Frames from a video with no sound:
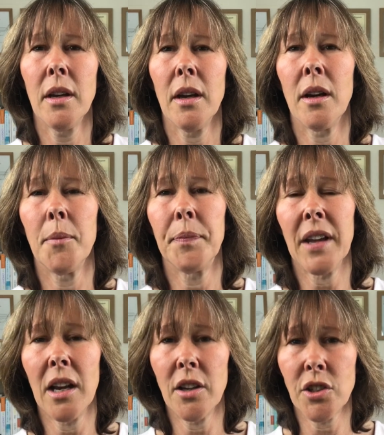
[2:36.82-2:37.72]
I'll
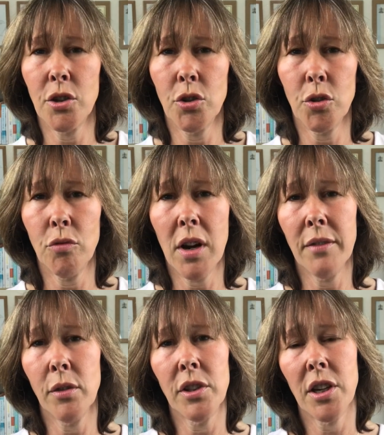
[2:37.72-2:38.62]
ask you to arrive
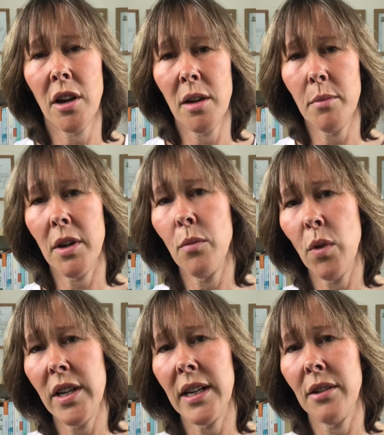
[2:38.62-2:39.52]
on time and
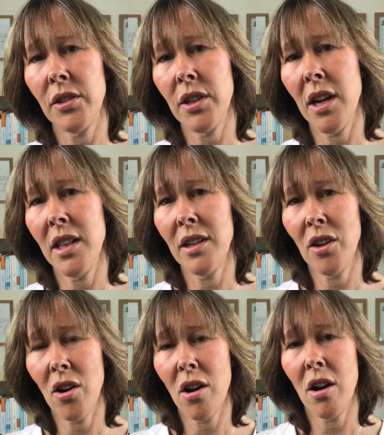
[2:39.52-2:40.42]
wait outside in the
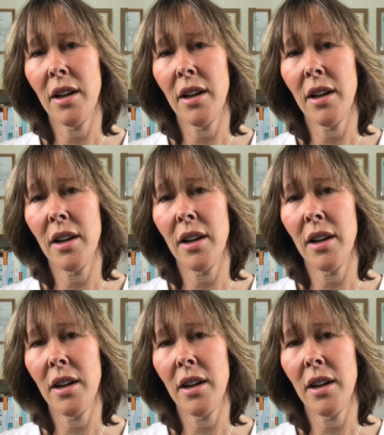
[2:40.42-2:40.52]
car,